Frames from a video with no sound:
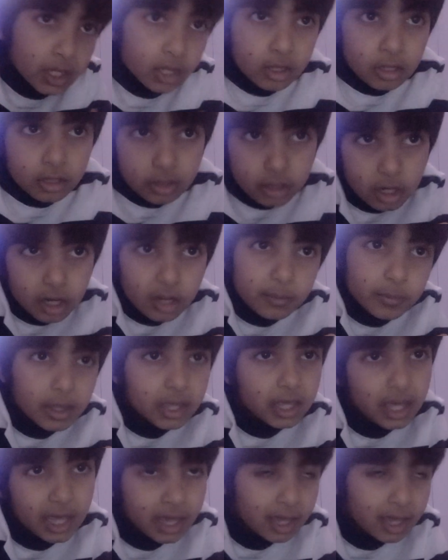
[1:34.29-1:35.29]
Take my
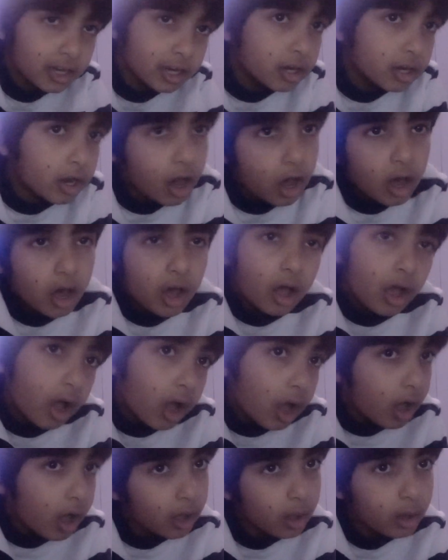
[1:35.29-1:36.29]
hand and
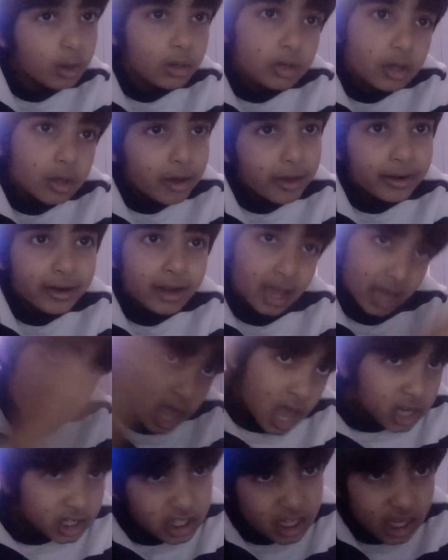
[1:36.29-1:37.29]
hold on.
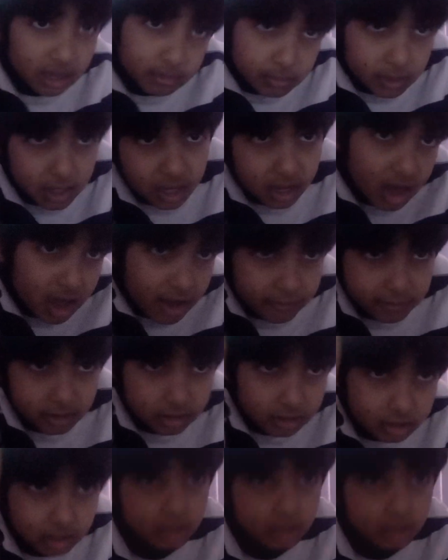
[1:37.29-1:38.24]
Tell me everything